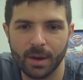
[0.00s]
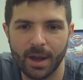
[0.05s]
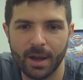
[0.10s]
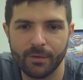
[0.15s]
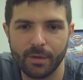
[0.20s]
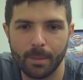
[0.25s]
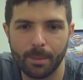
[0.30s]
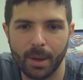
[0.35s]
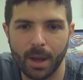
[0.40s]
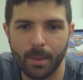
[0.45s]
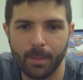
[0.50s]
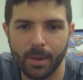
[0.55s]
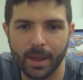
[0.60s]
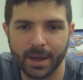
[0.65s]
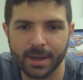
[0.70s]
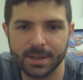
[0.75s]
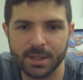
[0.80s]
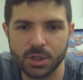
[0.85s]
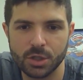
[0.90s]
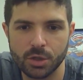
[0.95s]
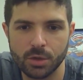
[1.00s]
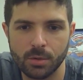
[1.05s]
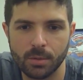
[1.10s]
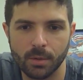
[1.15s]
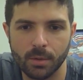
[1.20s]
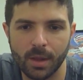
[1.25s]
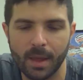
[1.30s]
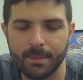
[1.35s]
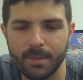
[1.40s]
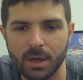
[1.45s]
I have it public. Did
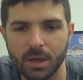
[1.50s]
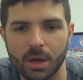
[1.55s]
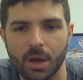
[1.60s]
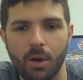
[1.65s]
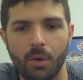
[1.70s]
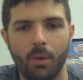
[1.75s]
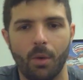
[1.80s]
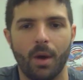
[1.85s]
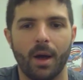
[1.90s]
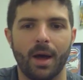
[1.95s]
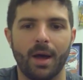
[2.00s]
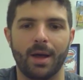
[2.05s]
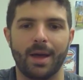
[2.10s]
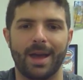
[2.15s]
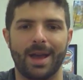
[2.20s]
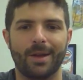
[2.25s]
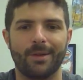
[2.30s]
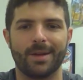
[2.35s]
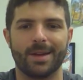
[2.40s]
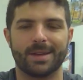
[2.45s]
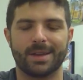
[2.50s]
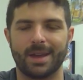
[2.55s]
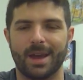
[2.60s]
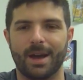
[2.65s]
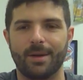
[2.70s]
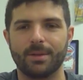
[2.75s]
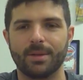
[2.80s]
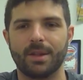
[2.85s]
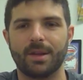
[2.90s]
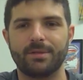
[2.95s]
you, let me know, Eric,
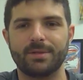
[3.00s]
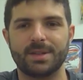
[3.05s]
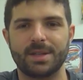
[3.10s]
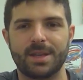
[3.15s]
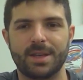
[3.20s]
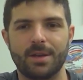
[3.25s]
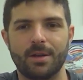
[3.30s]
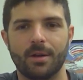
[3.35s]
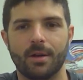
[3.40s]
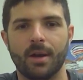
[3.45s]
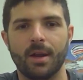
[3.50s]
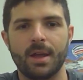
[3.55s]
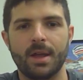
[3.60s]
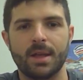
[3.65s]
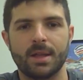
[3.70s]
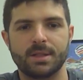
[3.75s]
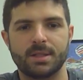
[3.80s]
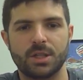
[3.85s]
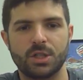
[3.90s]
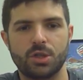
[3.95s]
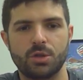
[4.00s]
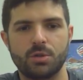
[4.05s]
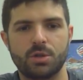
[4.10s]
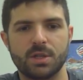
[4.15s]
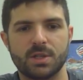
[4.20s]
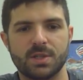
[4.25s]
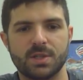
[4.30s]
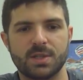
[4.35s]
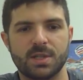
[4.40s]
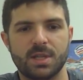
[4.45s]
I would love to hear, did you
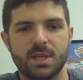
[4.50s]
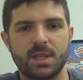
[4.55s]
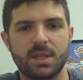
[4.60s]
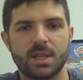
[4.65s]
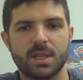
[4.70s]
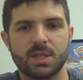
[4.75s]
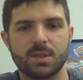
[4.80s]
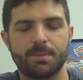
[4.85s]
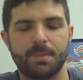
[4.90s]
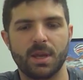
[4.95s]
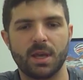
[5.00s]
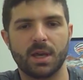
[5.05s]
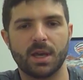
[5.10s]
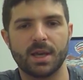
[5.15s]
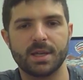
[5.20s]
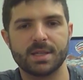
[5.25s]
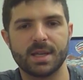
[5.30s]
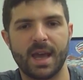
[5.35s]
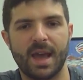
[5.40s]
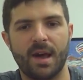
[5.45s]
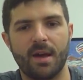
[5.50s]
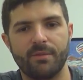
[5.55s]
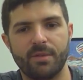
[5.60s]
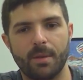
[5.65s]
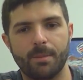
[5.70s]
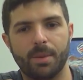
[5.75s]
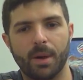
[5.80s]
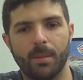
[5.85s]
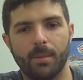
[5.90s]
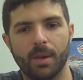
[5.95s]
just see this because I have
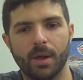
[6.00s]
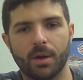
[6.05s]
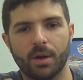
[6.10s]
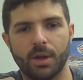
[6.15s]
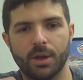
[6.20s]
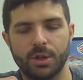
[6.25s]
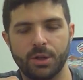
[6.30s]
it public on